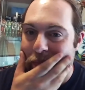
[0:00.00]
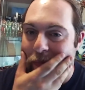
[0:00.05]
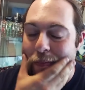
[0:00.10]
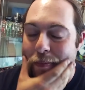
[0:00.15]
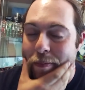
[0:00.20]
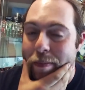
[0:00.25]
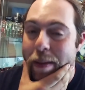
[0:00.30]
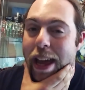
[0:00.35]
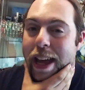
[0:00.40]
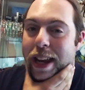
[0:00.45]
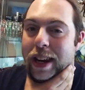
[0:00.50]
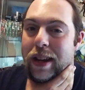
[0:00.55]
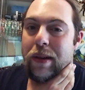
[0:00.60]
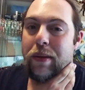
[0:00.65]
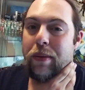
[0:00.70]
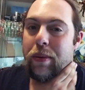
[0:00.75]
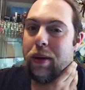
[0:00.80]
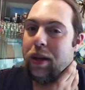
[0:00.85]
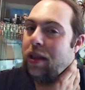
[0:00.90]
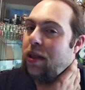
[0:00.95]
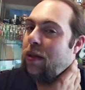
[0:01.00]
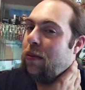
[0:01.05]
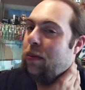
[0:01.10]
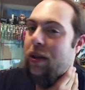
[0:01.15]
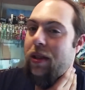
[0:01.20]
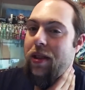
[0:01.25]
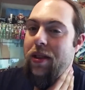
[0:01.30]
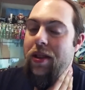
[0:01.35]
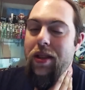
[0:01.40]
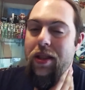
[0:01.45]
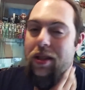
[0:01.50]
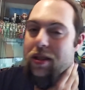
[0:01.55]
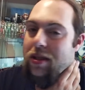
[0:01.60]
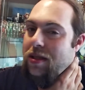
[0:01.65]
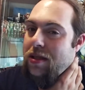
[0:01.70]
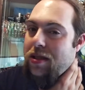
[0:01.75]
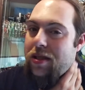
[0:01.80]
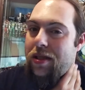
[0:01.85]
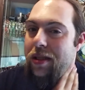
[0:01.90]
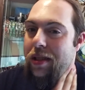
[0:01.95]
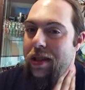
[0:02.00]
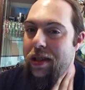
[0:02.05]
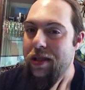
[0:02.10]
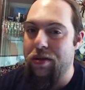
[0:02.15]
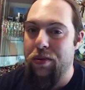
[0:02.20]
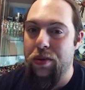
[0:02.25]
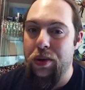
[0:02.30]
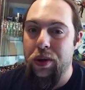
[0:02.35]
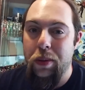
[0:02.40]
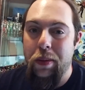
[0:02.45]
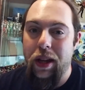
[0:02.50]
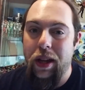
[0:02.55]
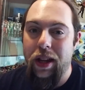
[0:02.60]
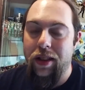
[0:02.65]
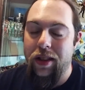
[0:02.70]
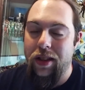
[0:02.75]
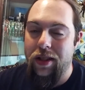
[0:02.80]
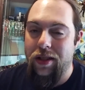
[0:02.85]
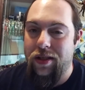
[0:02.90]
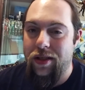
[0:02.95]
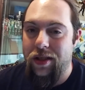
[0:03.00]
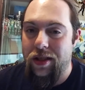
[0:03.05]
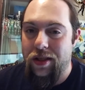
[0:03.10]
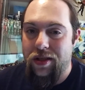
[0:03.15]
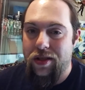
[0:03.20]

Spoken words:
made it with this ruby and this